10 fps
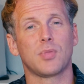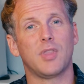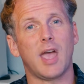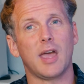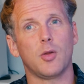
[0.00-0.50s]

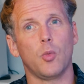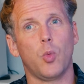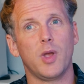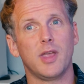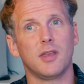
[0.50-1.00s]
that
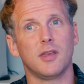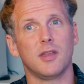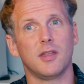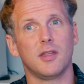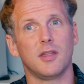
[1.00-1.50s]

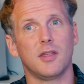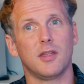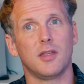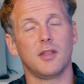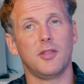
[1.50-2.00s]
when
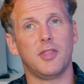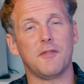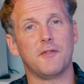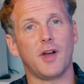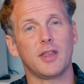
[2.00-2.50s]

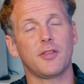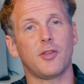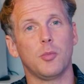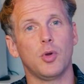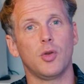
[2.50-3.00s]
they find
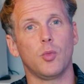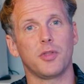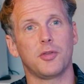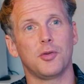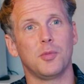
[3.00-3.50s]
someone
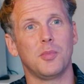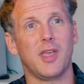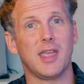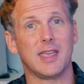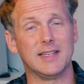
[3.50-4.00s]
with whom
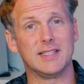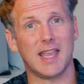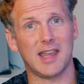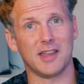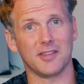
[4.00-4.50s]
they can
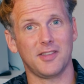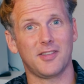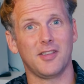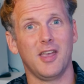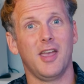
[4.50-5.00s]

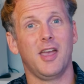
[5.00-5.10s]
dance